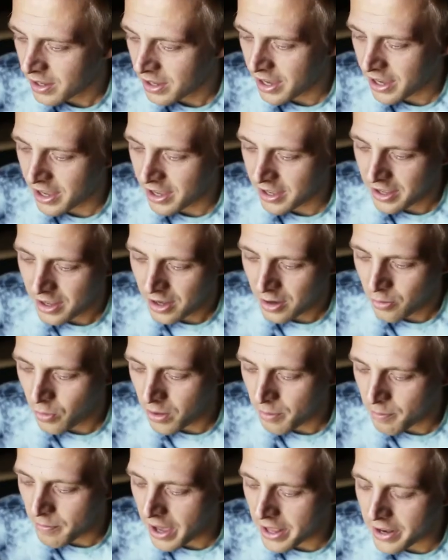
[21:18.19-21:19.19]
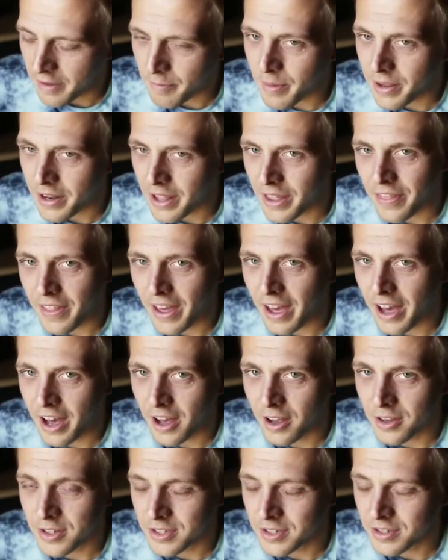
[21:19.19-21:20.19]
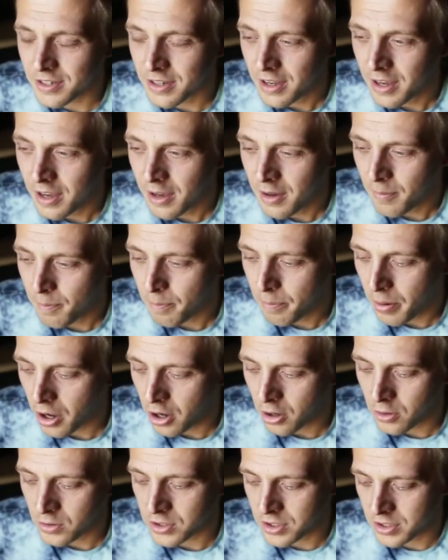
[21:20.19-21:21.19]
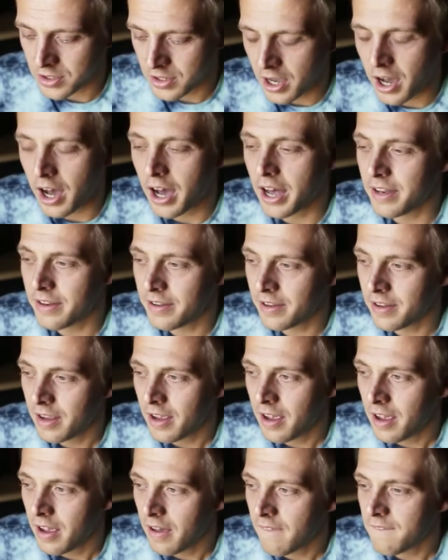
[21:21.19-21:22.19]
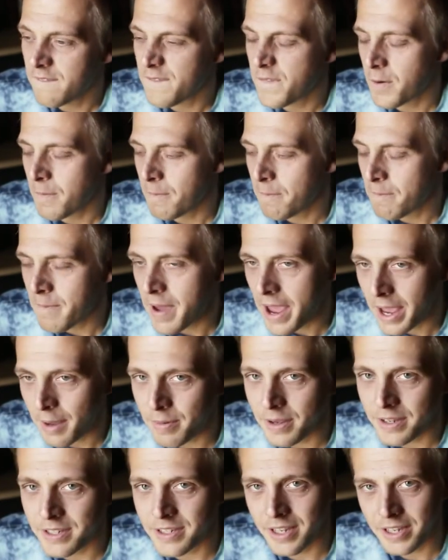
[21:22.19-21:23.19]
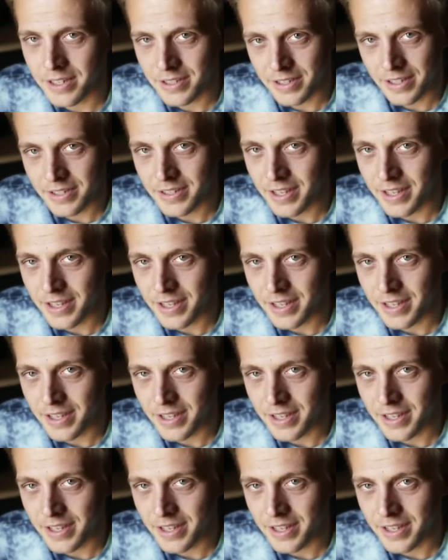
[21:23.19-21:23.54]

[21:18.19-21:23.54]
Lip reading: Yeah. We might have been in the house post-cut for maybe 60